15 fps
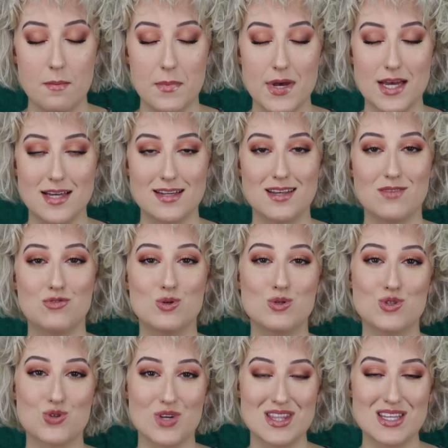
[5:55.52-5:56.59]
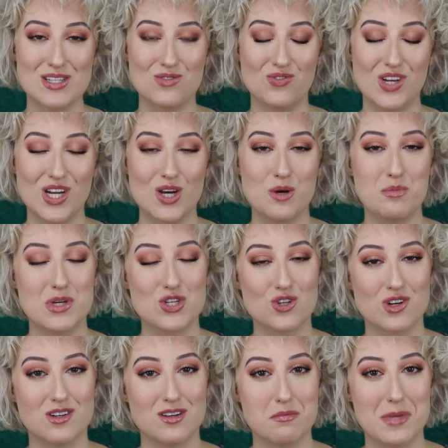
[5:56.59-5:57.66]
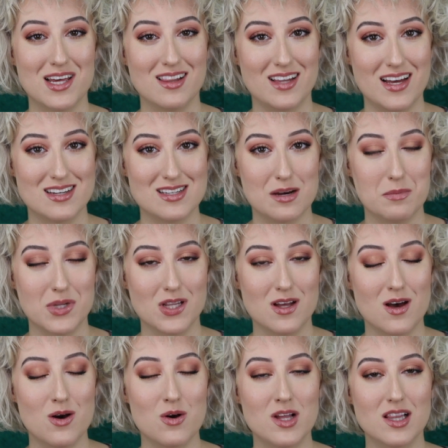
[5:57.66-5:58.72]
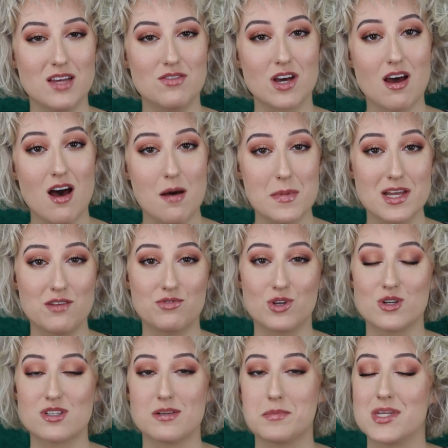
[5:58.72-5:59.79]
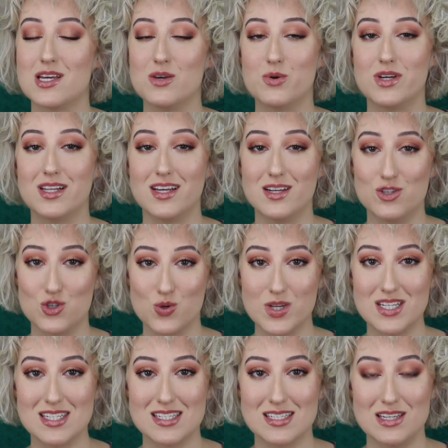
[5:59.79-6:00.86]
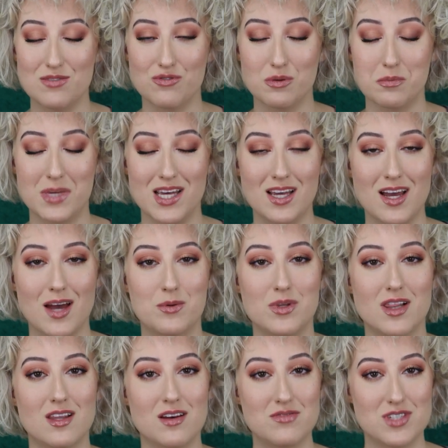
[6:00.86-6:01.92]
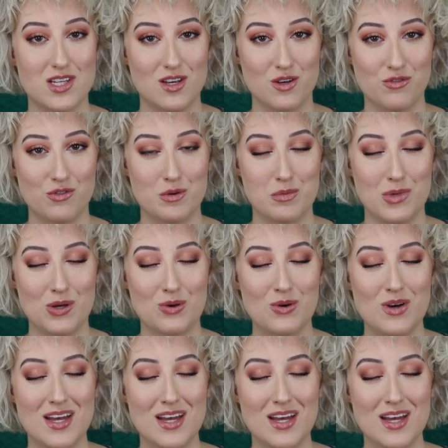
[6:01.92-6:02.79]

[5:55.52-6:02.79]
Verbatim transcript: But if you enjoyed this video, be sure to leave me a like down below. Leave a comment if there's something you would enjoy to see from me. I would love to hear from you.